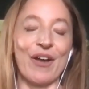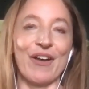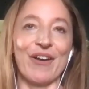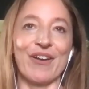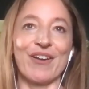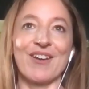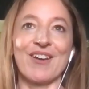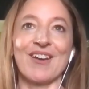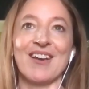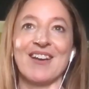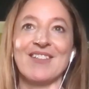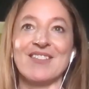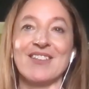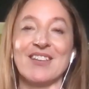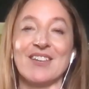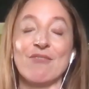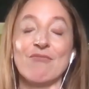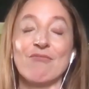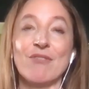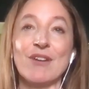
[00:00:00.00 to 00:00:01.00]
work
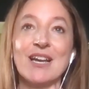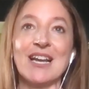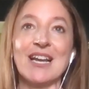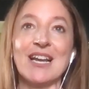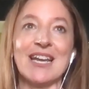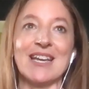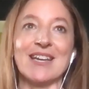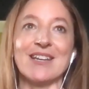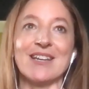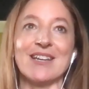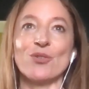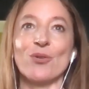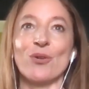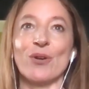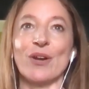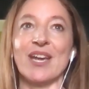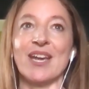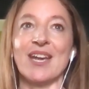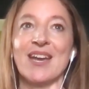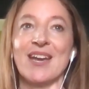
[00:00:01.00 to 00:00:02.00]
that you really
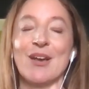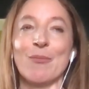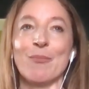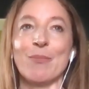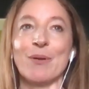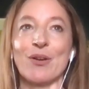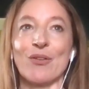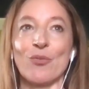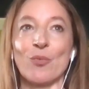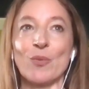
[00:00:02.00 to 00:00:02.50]
enjoy,